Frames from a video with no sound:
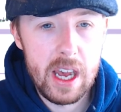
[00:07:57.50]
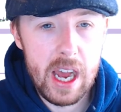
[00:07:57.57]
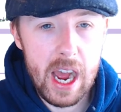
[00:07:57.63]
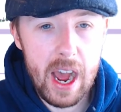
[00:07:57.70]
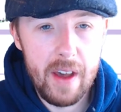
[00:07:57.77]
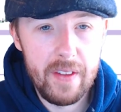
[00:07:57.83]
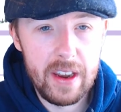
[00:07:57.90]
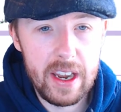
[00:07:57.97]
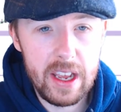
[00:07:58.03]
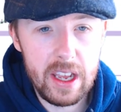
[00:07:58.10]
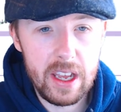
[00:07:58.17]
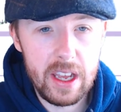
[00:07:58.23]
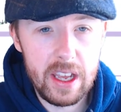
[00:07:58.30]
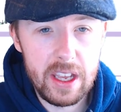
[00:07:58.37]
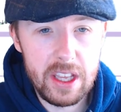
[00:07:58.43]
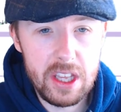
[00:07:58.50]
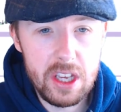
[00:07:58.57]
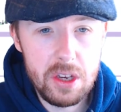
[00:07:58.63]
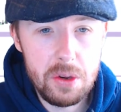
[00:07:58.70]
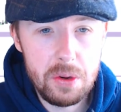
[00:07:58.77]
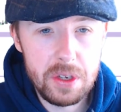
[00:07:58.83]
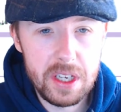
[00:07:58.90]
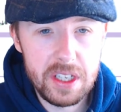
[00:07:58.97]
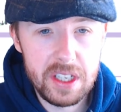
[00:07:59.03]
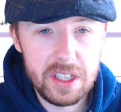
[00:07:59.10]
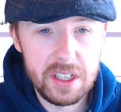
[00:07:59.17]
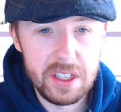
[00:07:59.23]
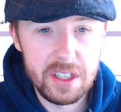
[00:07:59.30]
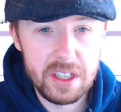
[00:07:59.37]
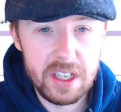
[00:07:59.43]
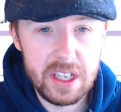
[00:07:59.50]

and then it uses this as the